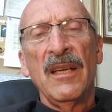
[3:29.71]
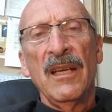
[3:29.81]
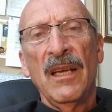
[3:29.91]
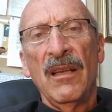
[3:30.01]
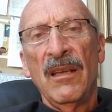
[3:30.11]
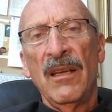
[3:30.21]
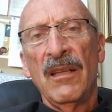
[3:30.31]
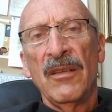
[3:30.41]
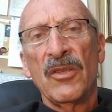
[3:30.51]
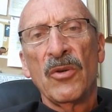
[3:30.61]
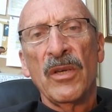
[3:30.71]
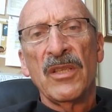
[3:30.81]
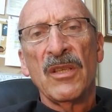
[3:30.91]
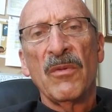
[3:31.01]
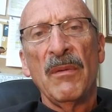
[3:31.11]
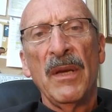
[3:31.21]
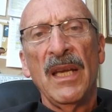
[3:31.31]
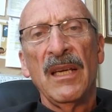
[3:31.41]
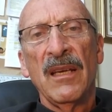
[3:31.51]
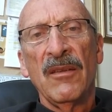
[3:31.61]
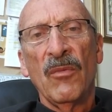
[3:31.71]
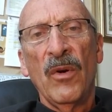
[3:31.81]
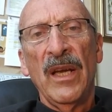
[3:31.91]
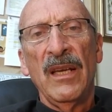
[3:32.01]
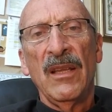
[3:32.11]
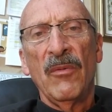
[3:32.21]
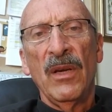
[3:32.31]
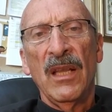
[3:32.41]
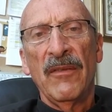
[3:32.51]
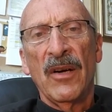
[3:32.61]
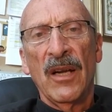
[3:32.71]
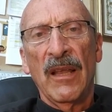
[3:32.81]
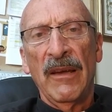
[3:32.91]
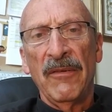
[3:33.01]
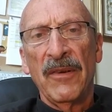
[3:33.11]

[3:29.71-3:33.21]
in the choices we make, in the way that we live our life.